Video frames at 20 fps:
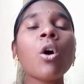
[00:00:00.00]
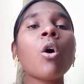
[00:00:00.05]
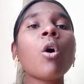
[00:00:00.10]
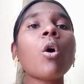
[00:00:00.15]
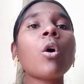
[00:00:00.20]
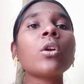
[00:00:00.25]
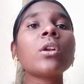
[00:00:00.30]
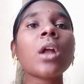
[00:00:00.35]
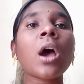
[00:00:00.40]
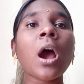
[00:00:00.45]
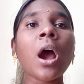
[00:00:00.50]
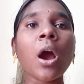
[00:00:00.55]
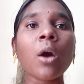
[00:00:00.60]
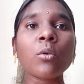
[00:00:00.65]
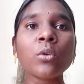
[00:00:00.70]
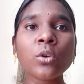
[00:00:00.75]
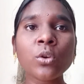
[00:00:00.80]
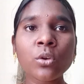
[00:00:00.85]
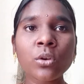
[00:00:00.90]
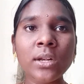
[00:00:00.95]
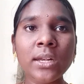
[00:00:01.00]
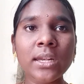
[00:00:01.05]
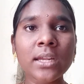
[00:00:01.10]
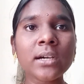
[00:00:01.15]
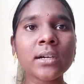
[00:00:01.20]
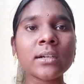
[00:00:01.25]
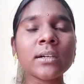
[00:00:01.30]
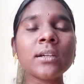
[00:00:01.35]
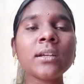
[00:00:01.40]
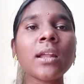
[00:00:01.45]
on how to
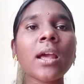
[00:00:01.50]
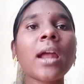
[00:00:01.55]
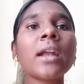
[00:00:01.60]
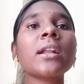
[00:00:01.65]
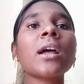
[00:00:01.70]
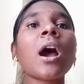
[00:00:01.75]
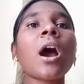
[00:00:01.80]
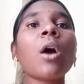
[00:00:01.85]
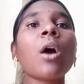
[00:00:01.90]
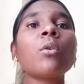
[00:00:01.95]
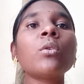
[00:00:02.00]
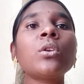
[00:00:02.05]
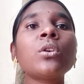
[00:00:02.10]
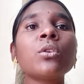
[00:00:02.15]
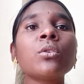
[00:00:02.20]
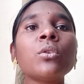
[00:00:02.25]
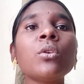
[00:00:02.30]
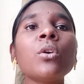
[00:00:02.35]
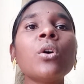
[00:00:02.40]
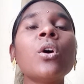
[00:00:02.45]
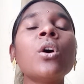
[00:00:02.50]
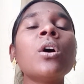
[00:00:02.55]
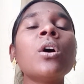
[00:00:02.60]
learn and how to